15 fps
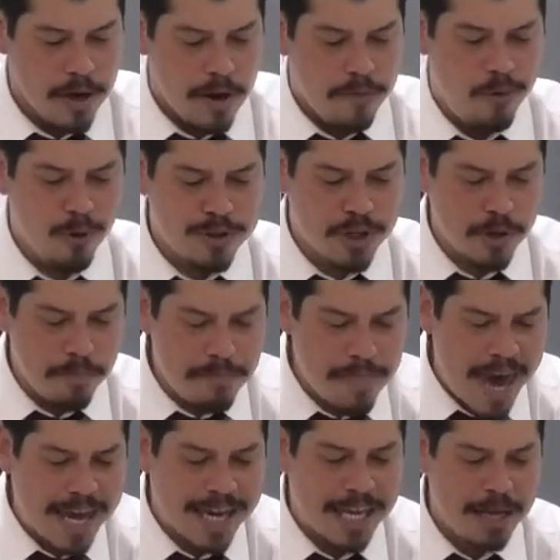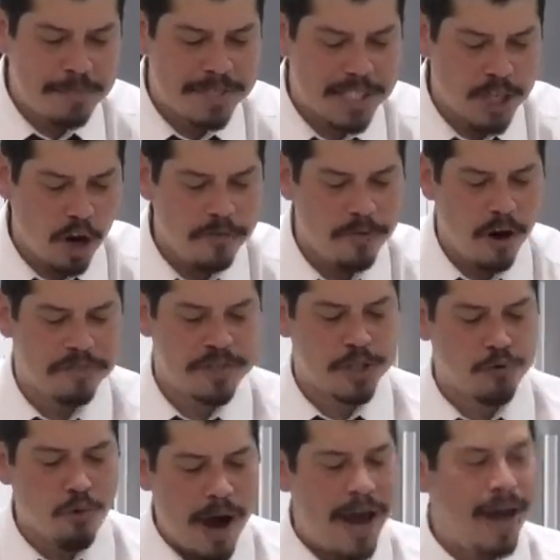for to make in himself of
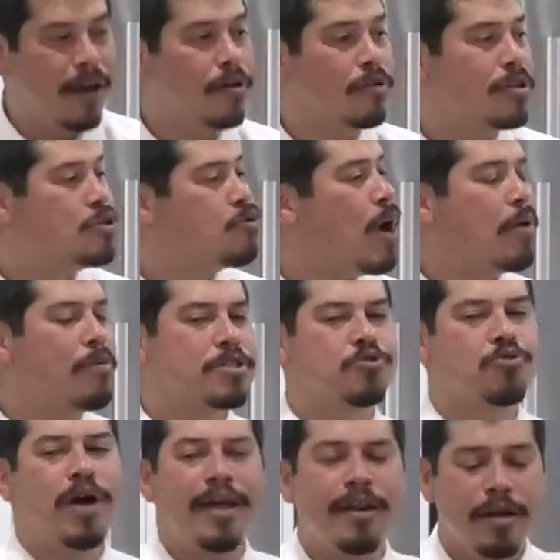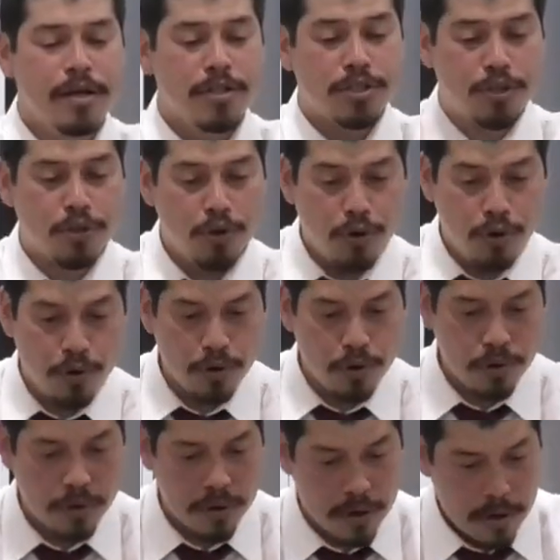twain, the twain was twain,
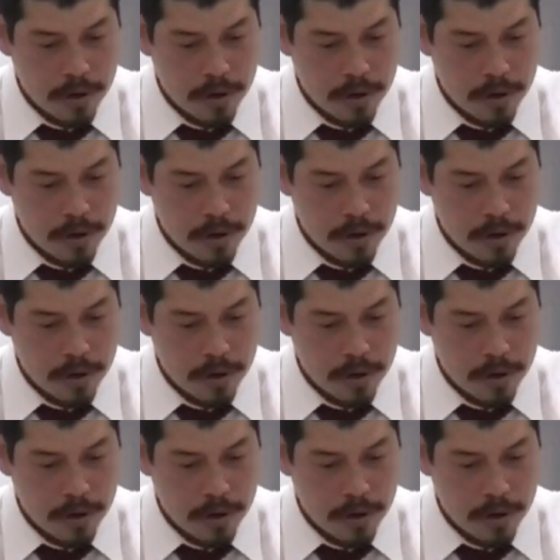two,